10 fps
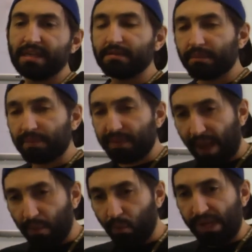
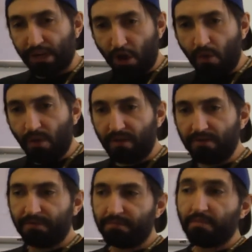That we know
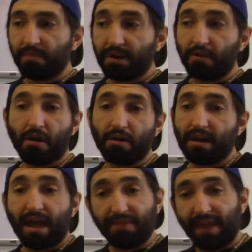of, there are
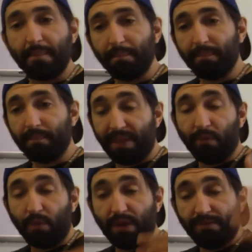not that
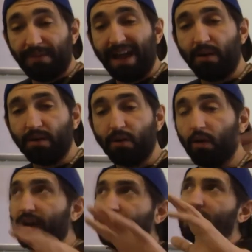we've found,
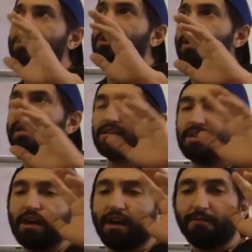or actually, sorry, it's
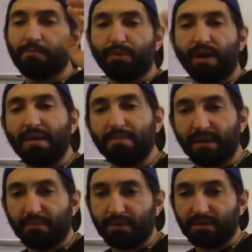of prime
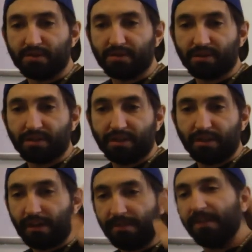numbers. There
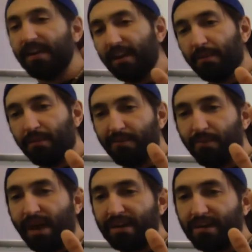are an infinite number of
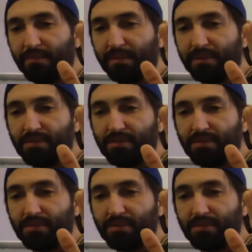prime numbers.